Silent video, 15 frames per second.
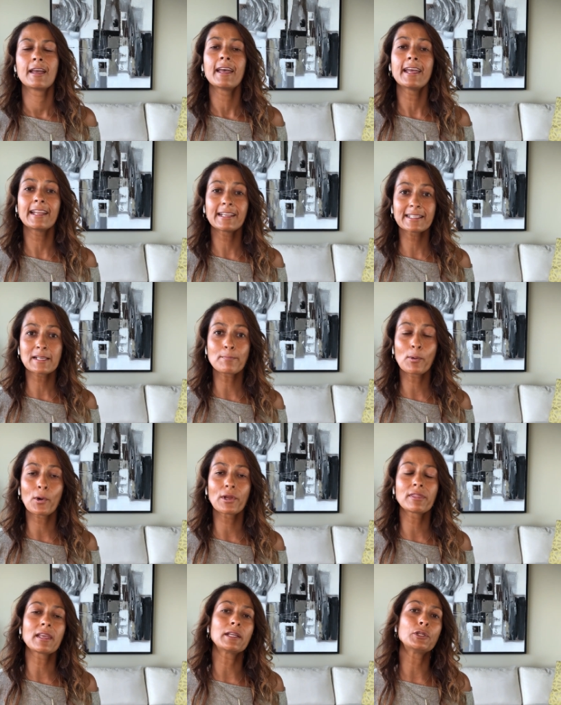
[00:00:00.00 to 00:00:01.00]
It is
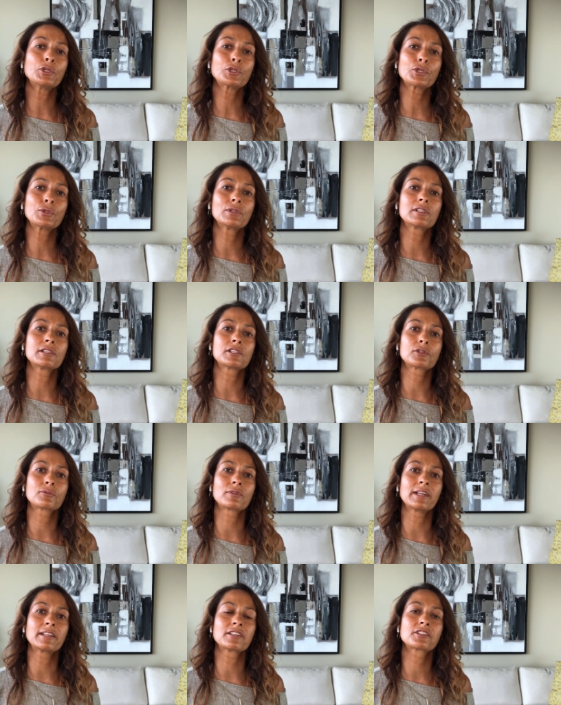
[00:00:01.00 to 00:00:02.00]
important that you choose a
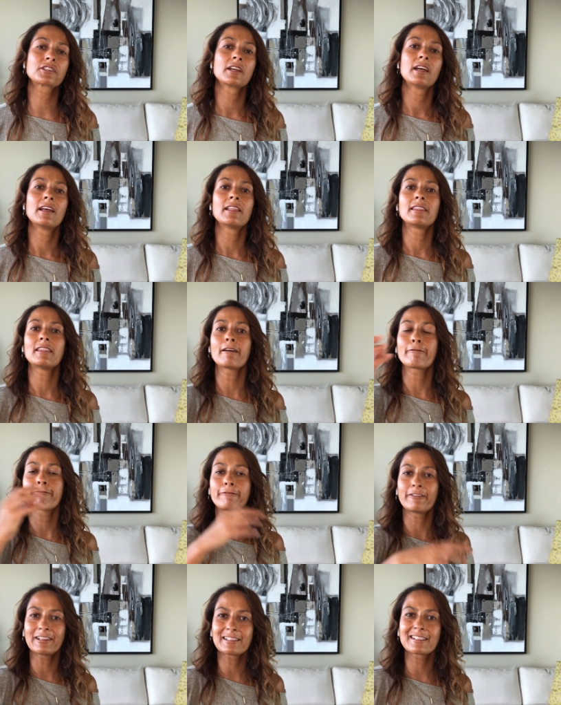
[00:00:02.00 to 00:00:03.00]
syringe
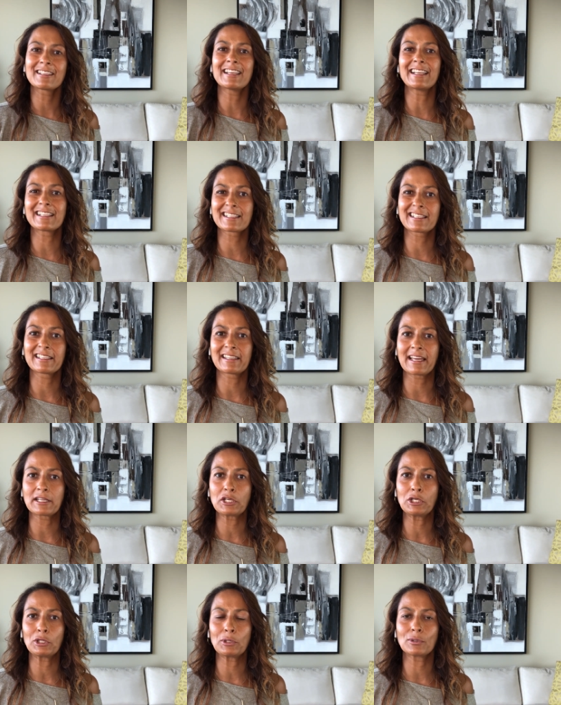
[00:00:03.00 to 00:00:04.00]
that fits the insulin
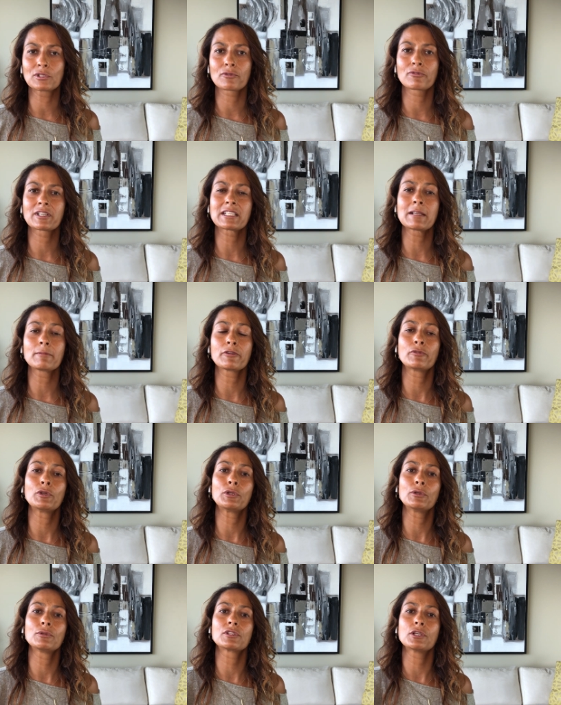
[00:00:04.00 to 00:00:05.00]
that you use. So for example, if you
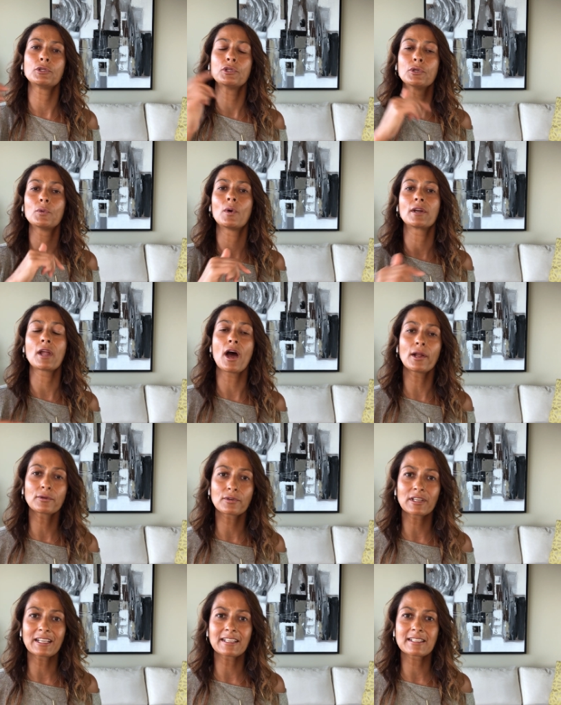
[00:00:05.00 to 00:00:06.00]
use a
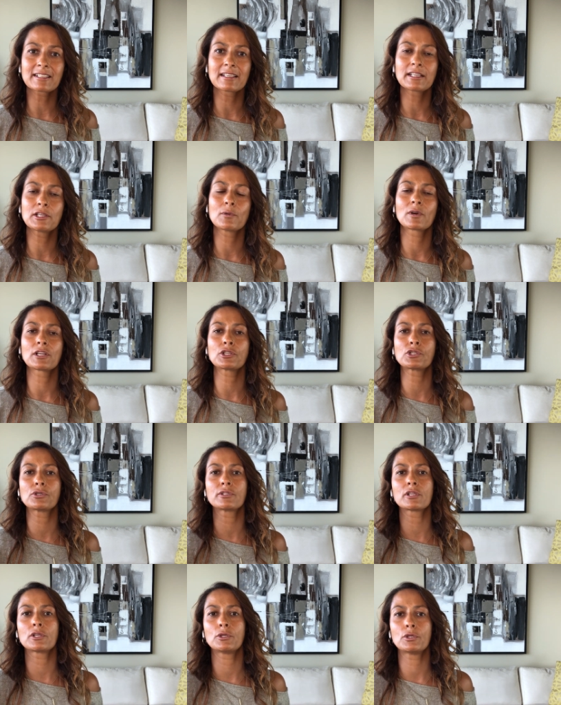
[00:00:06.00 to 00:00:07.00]
U100 insulin, you wanna
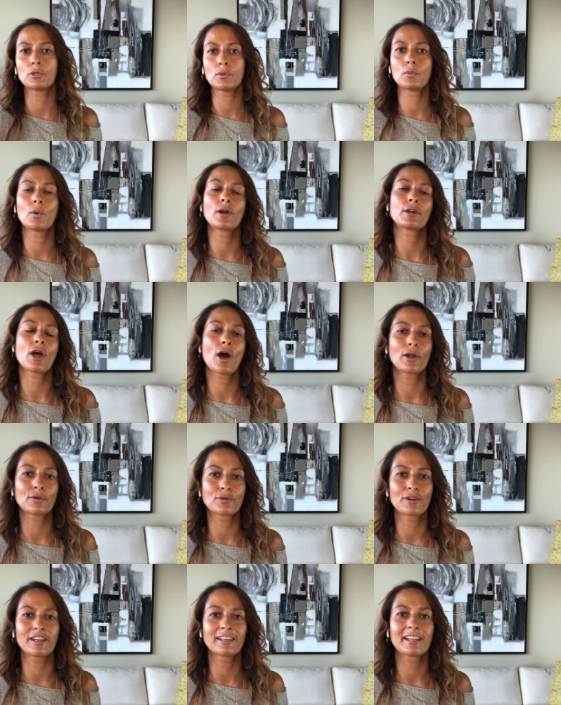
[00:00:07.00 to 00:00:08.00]
choose a
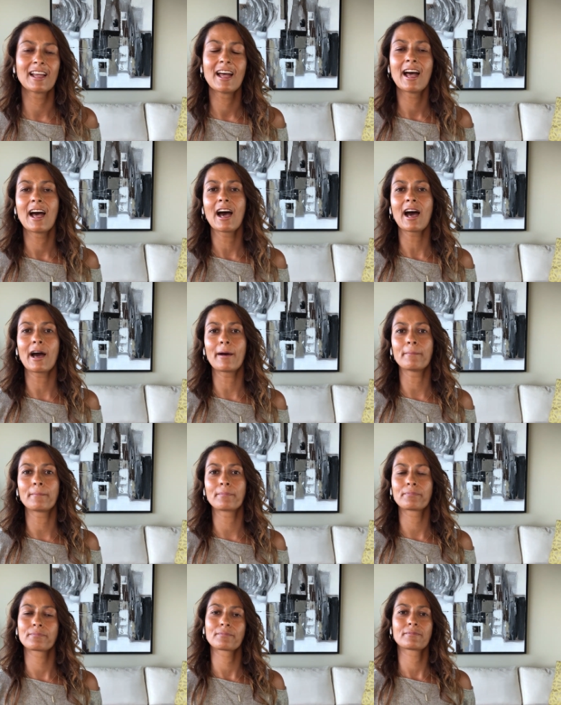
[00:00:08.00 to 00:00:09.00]
U100
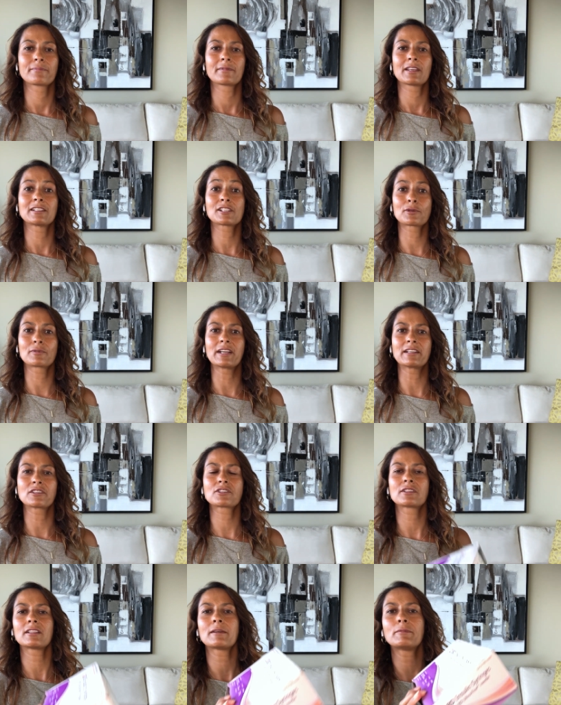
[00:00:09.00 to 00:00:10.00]
um, syringe.
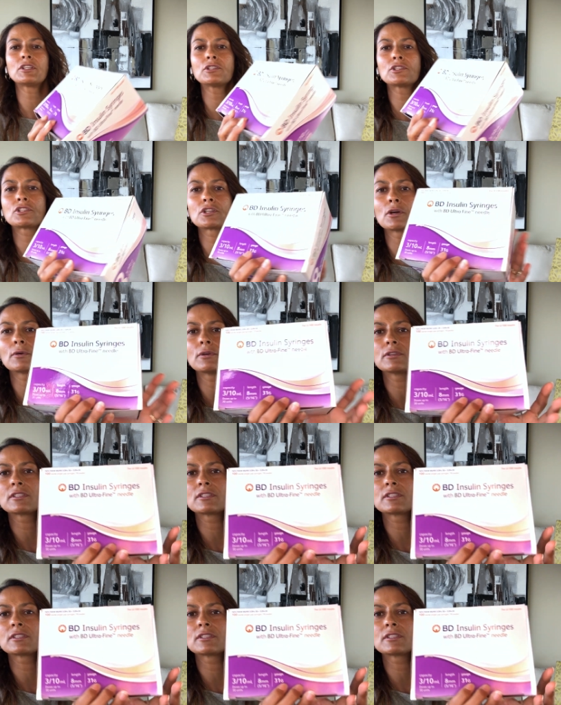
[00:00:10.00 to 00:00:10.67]
So let me just show you.